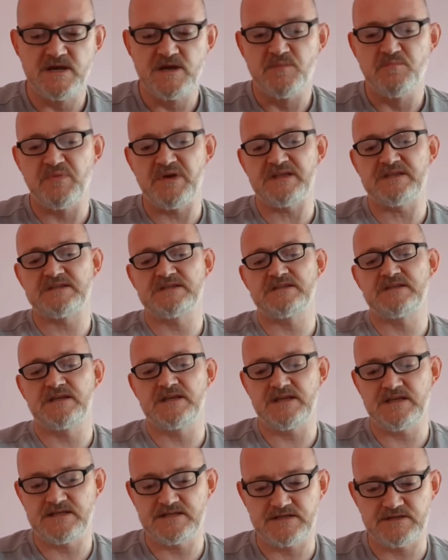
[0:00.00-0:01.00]
bits that
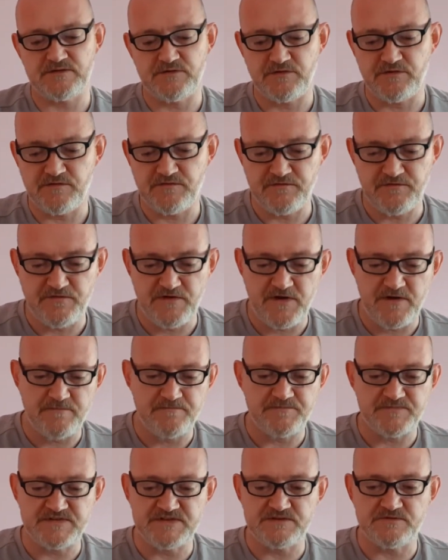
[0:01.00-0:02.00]
he'd sort
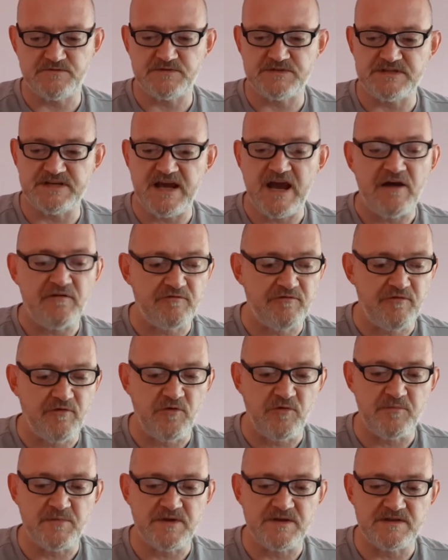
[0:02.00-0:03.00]
of sorted out for
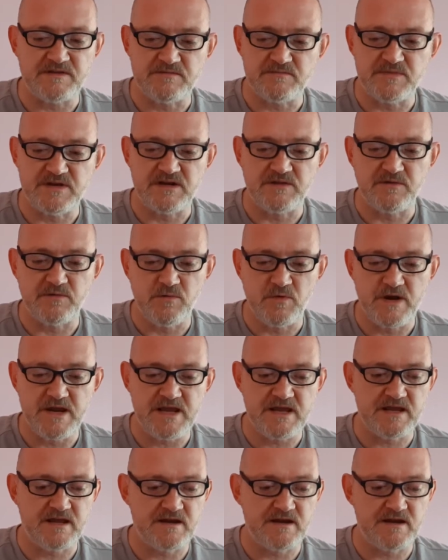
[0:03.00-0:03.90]
me in the middle of the week,